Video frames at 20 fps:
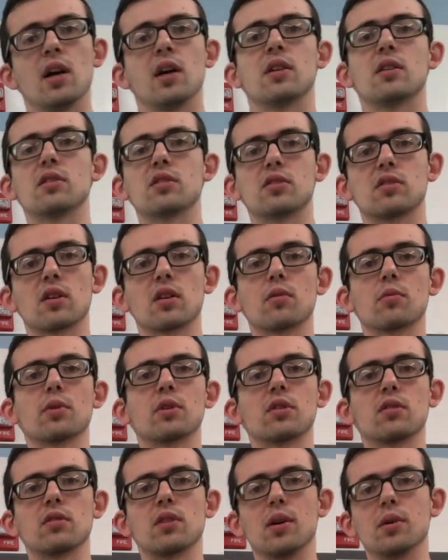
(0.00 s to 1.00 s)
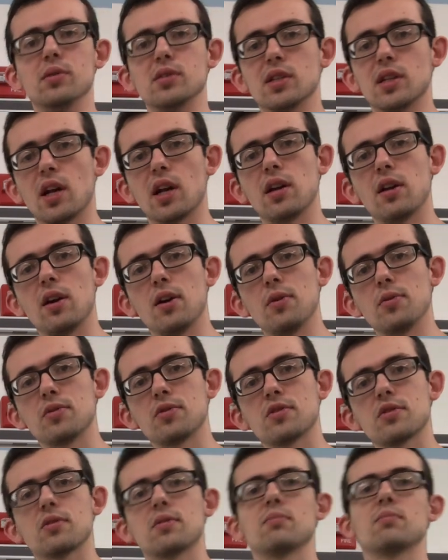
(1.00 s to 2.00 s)
to start with your knowns and
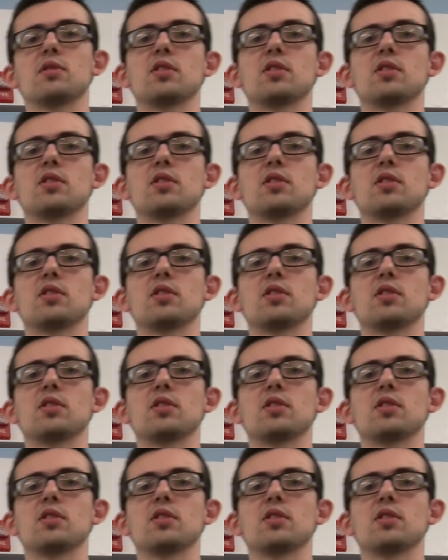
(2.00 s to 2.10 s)
unknowns,